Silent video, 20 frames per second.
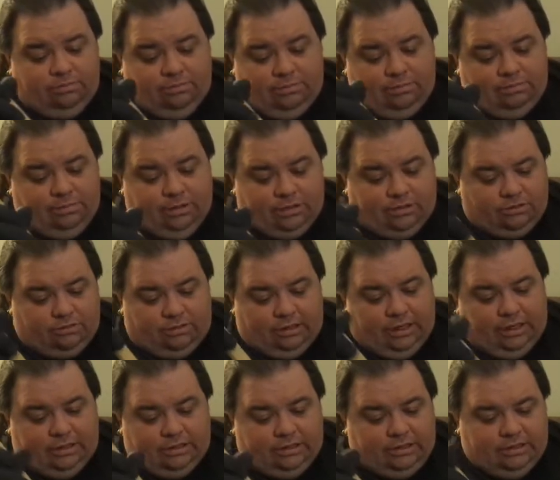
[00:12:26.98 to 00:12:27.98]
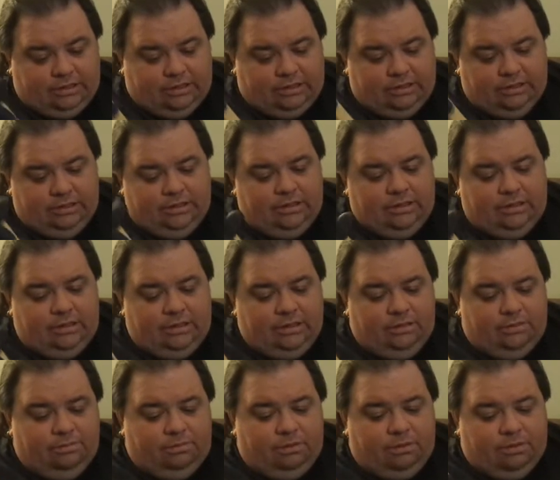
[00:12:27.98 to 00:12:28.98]
mess around. Just
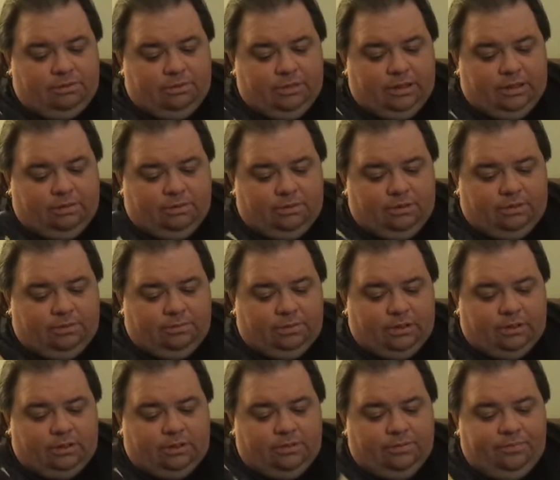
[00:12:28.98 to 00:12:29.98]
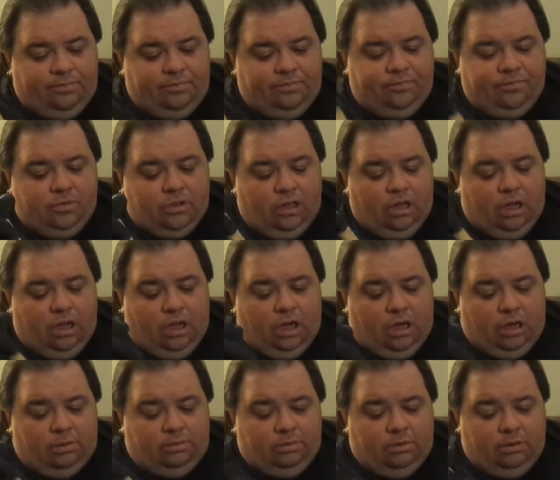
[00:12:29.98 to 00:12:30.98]
put them in there with the butter.
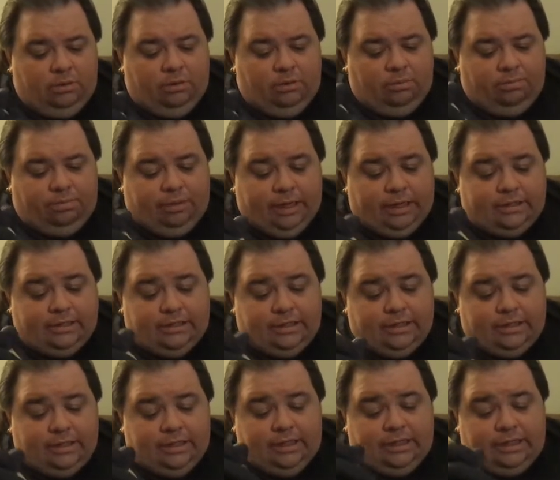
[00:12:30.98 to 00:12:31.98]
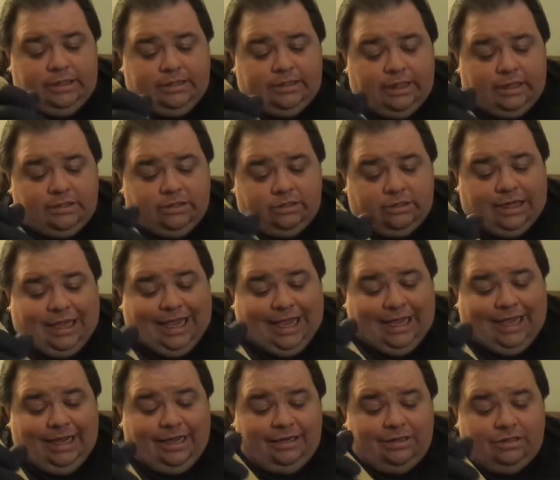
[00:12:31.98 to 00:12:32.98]
These guys are
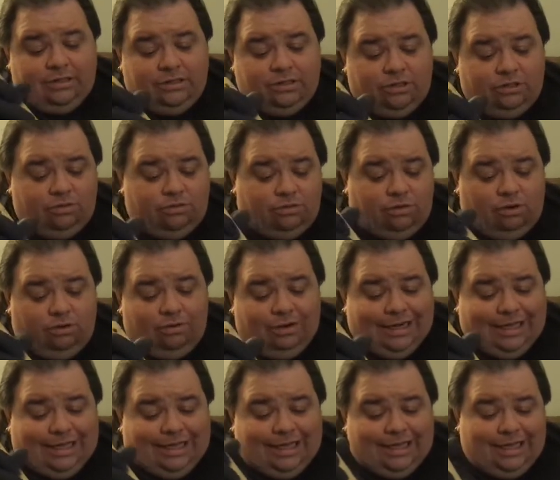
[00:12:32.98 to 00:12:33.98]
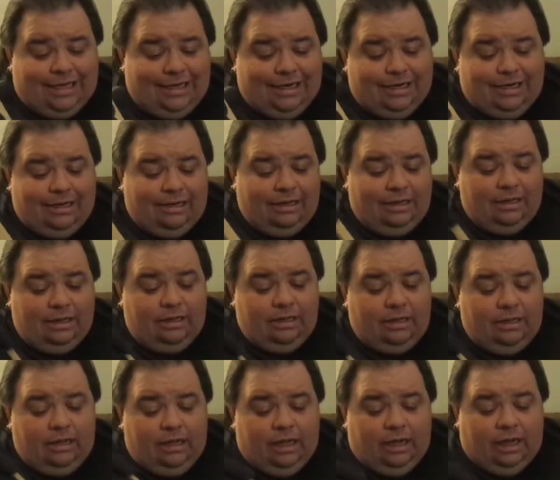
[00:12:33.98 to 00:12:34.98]
canned, so they're already heated
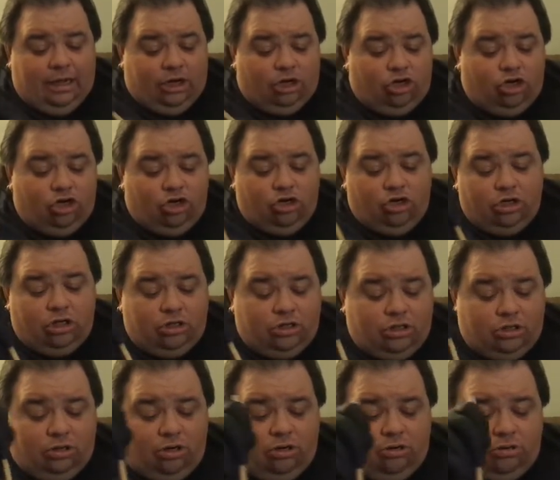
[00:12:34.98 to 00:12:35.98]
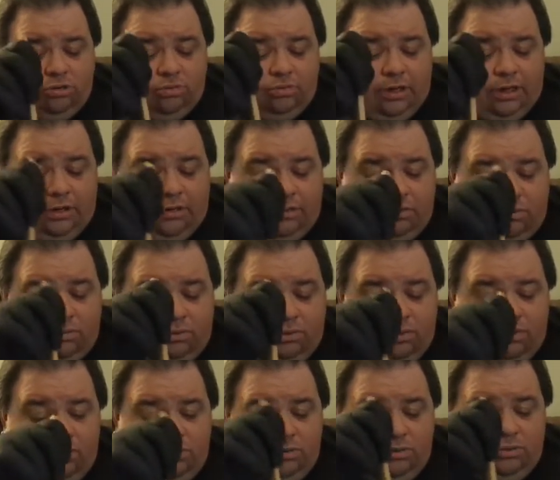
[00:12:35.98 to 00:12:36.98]
and cooked all the way
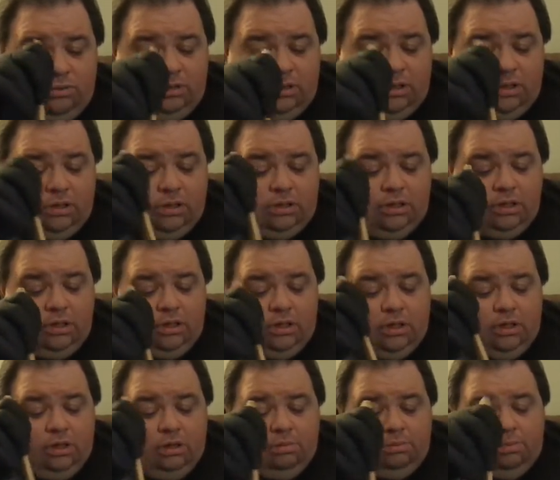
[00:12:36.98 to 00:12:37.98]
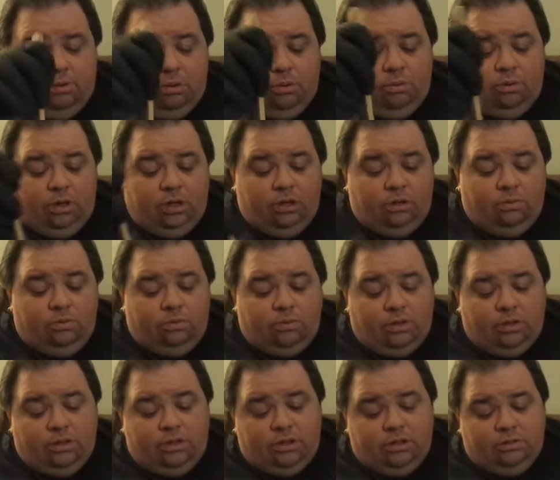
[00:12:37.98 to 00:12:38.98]
through. But what you
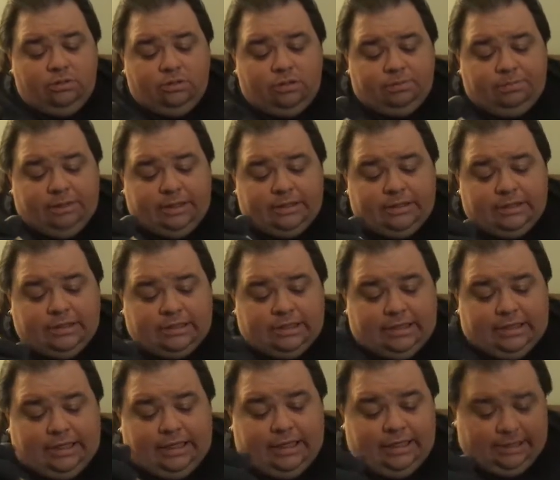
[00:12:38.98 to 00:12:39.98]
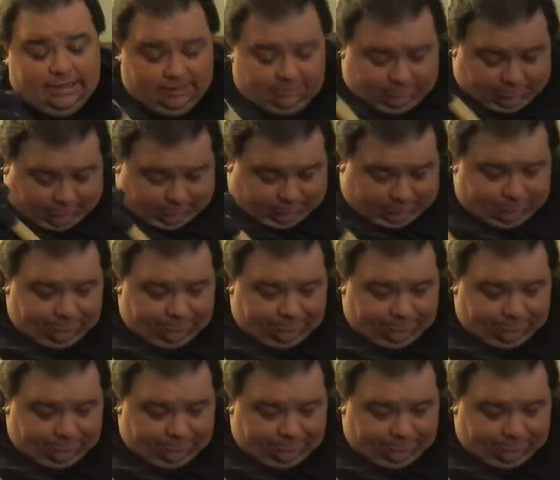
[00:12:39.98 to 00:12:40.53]
want to do is basically heat them up